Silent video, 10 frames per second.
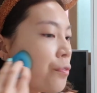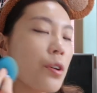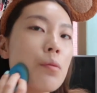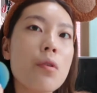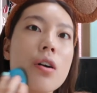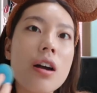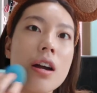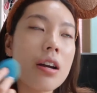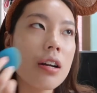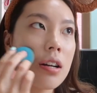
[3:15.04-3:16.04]
feel
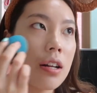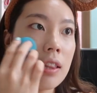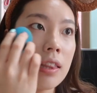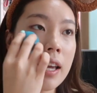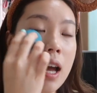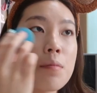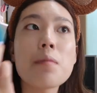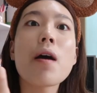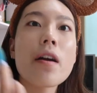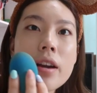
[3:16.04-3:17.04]
more like I'm
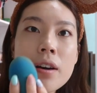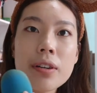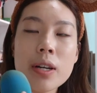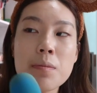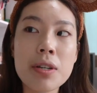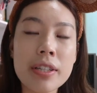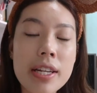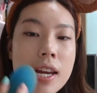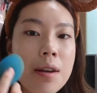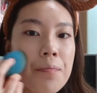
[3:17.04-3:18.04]
a part of a
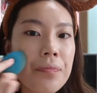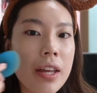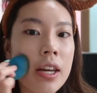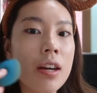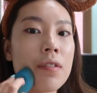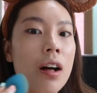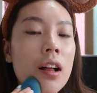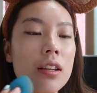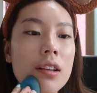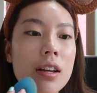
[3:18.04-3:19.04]
community, and I
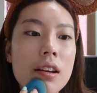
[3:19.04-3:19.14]
felt